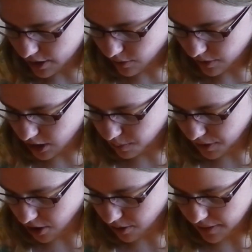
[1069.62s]

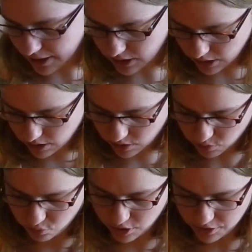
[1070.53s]
experiment
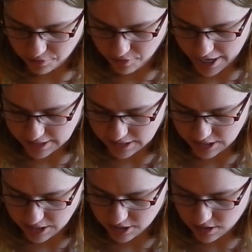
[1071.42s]
real fast
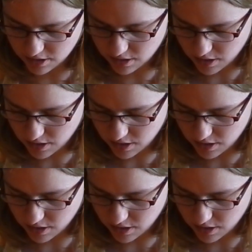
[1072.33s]
here,